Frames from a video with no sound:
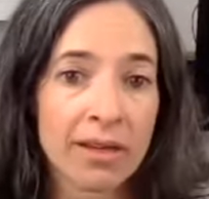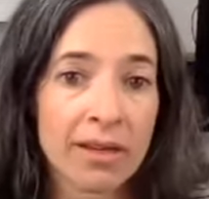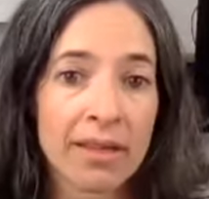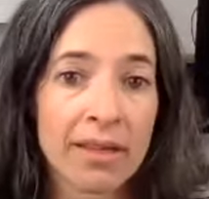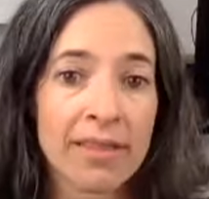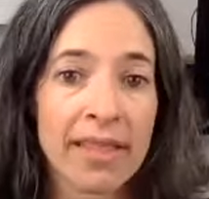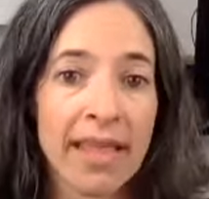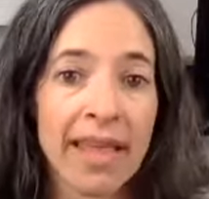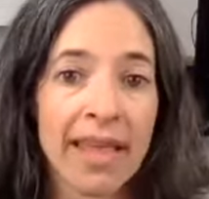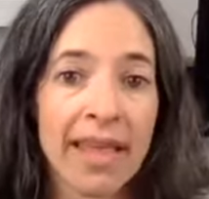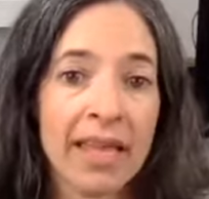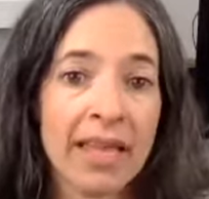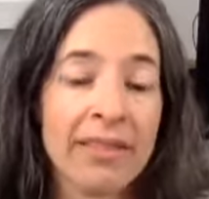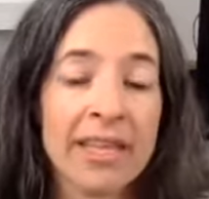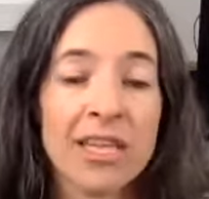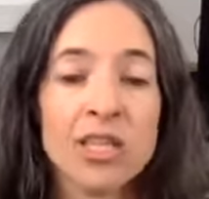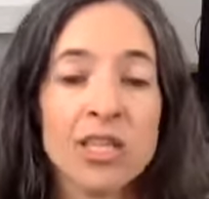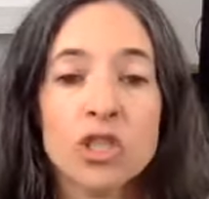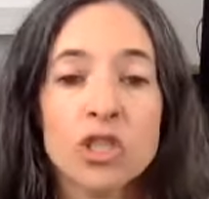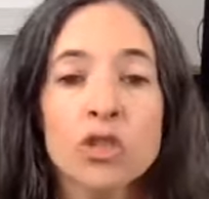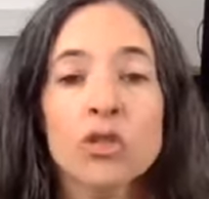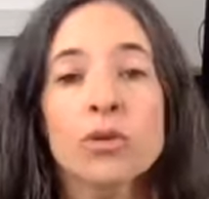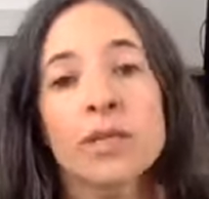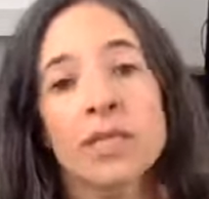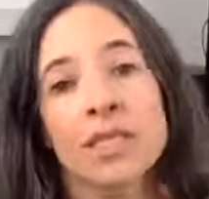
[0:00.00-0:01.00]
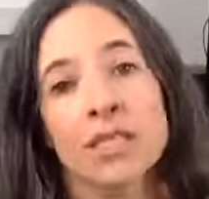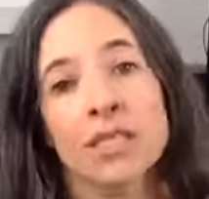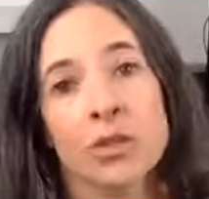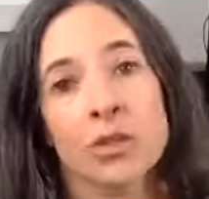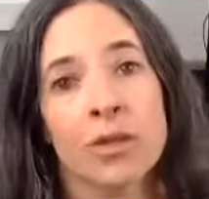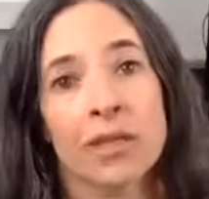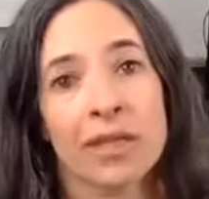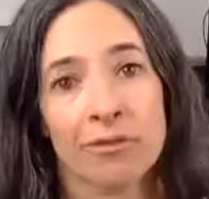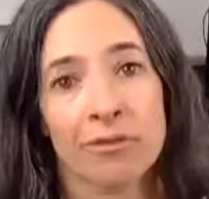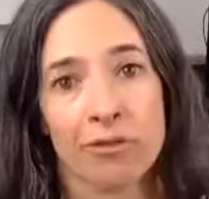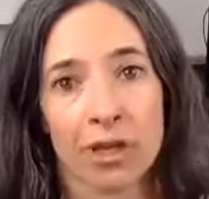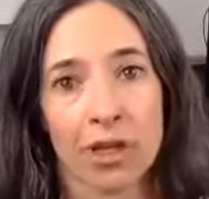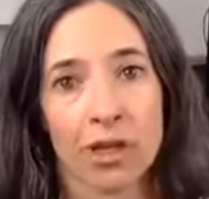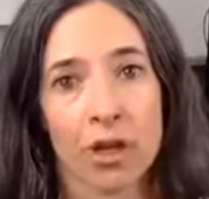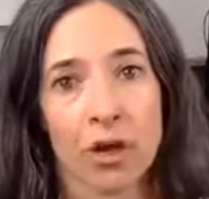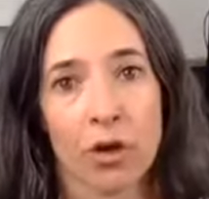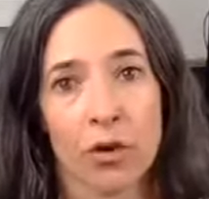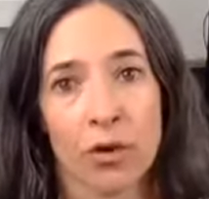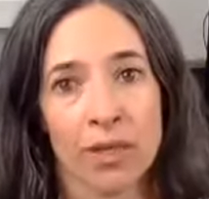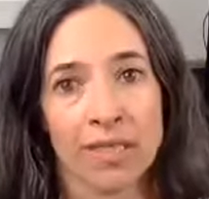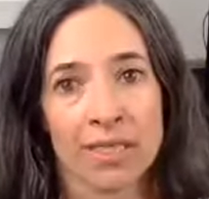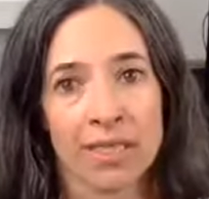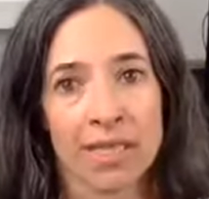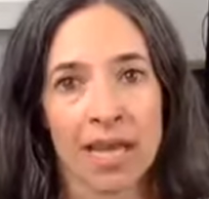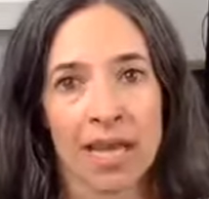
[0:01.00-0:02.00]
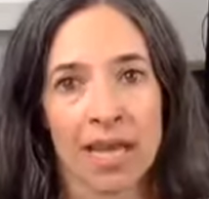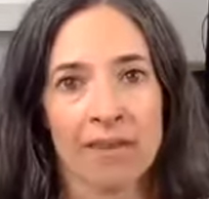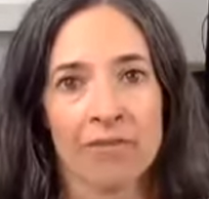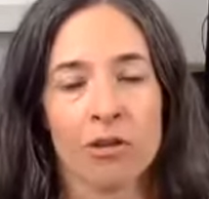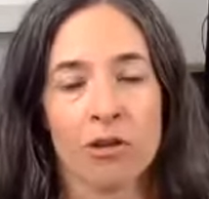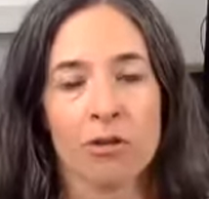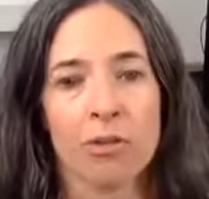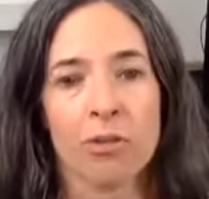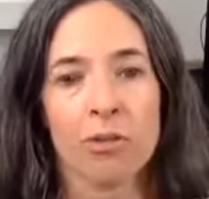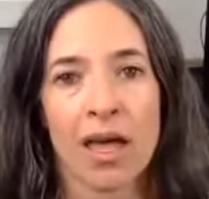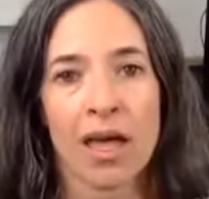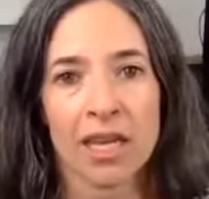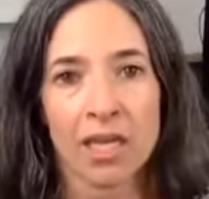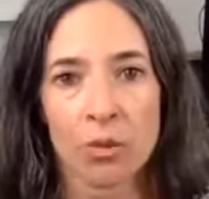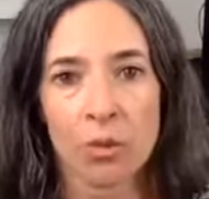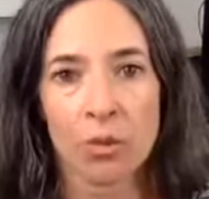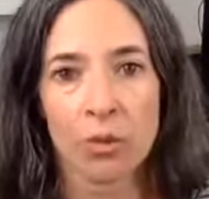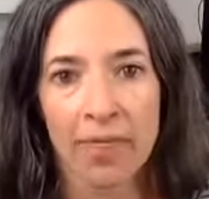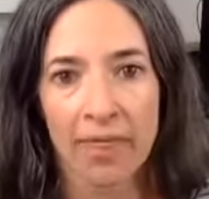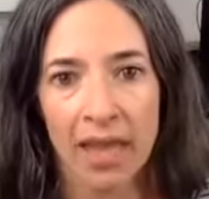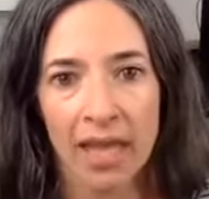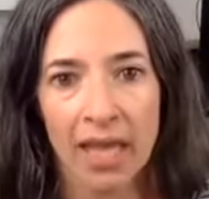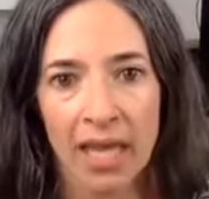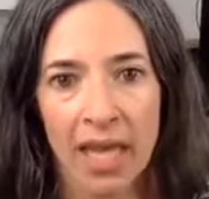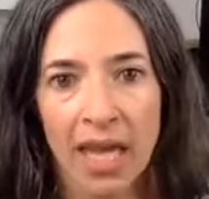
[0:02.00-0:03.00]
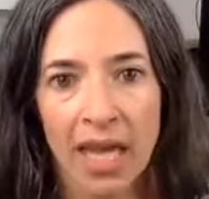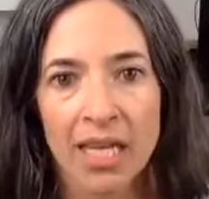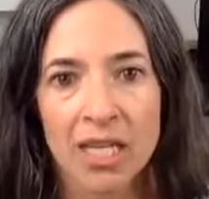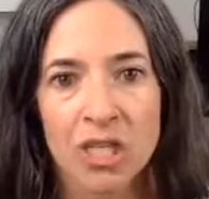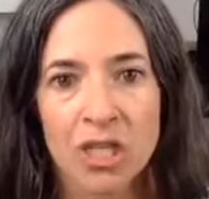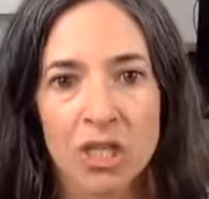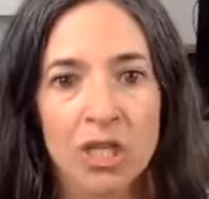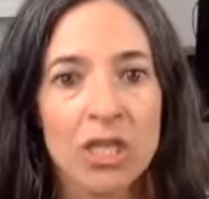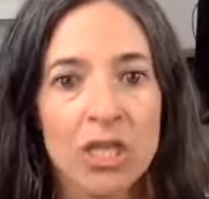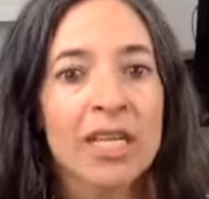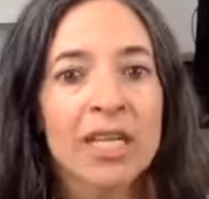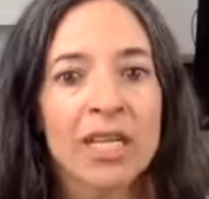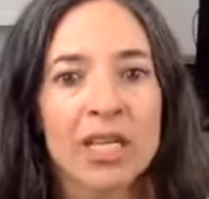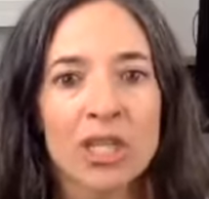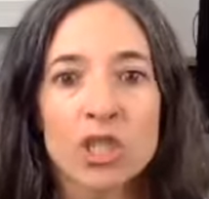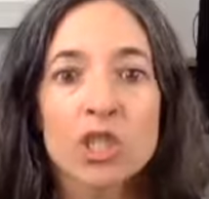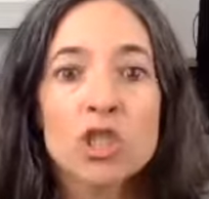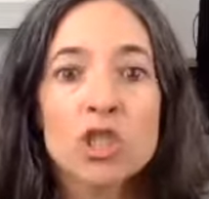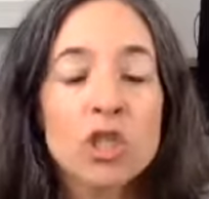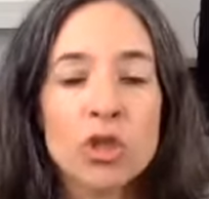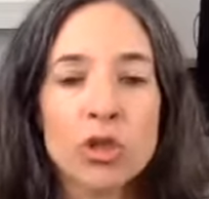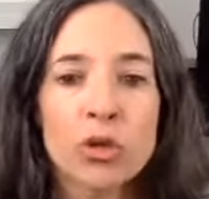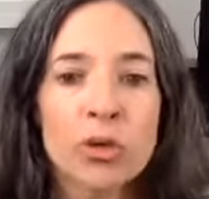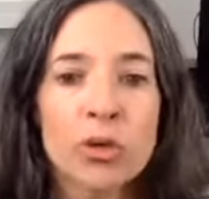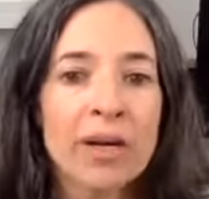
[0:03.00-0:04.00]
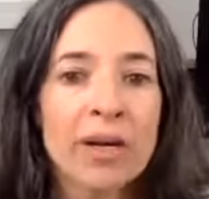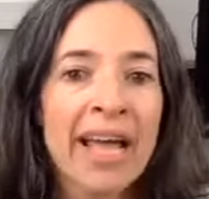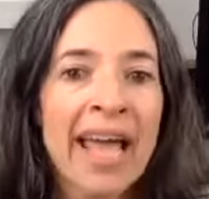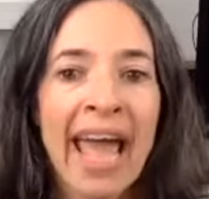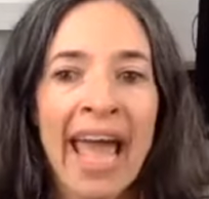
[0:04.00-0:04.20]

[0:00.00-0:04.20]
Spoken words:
They do intuitively know inside of their body what they can do.